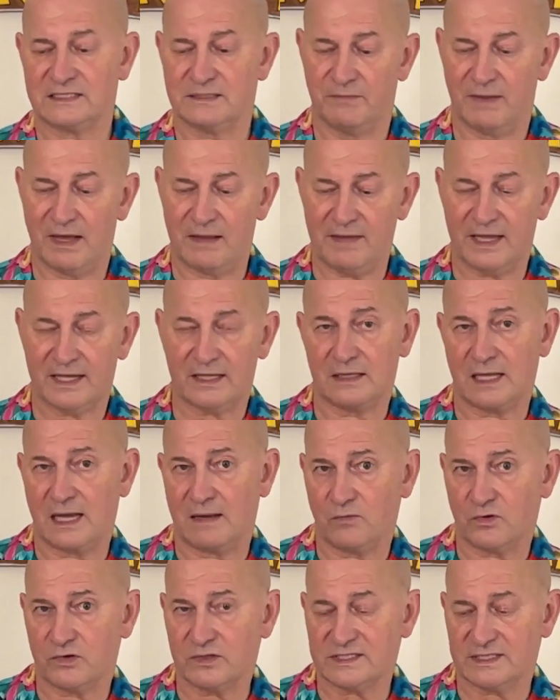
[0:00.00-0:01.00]
it might make a
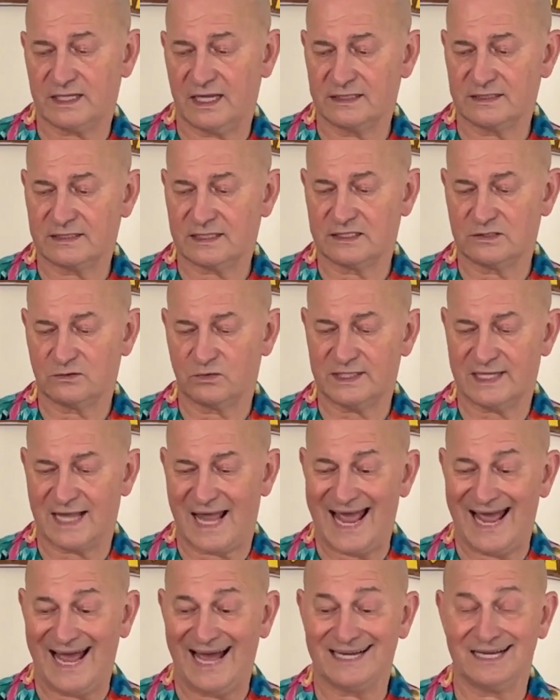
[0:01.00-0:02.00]
lot more sense because it would
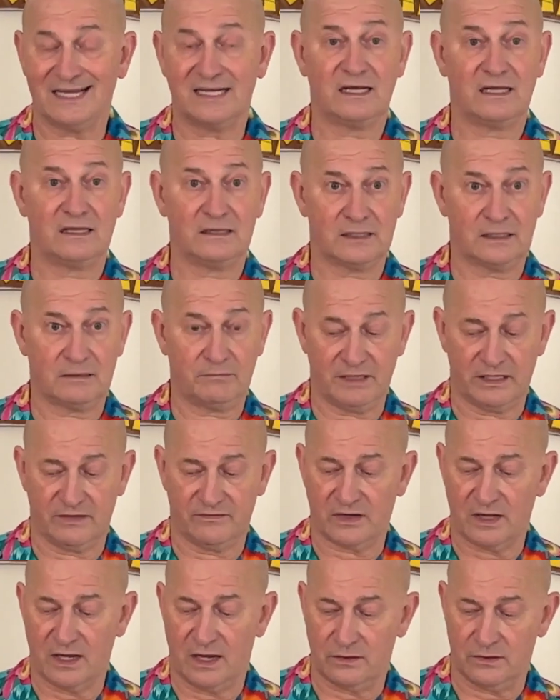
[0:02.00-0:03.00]
add a little bit
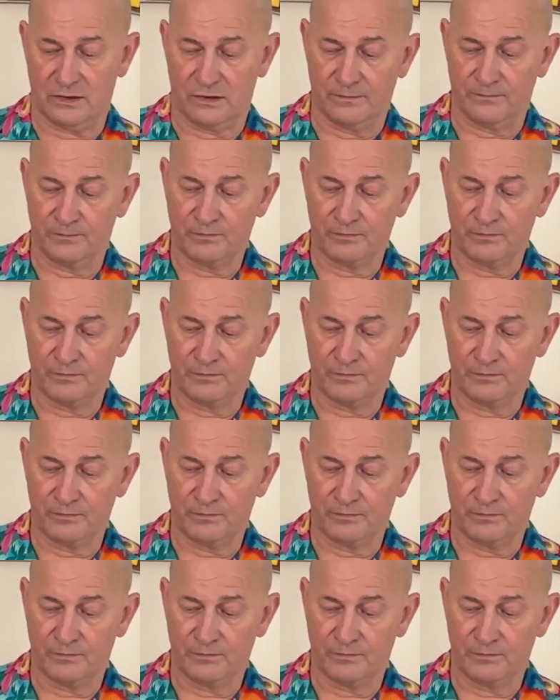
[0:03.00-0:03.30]
of color.